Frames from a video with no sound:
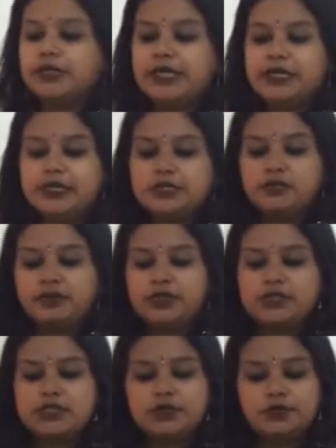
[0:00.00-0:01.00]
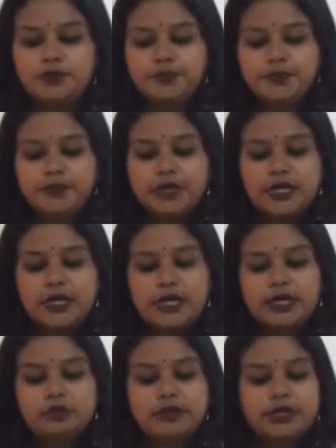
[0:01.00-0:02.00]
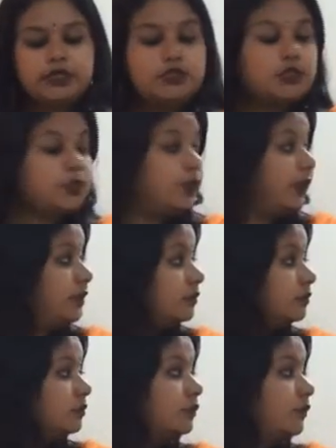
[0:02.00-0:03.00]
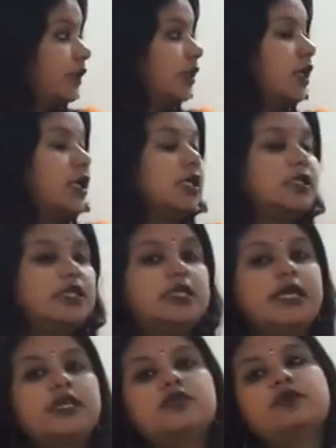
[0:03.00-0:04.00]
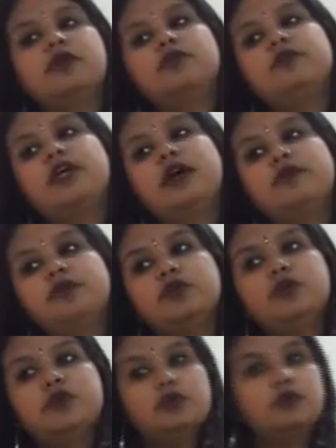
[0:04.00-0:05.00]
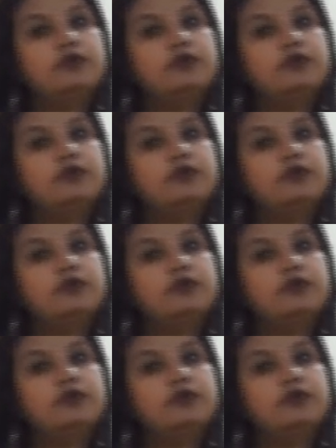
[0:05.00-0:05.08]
that is 1, 0 and minus 2 and 1. The next what we have to do,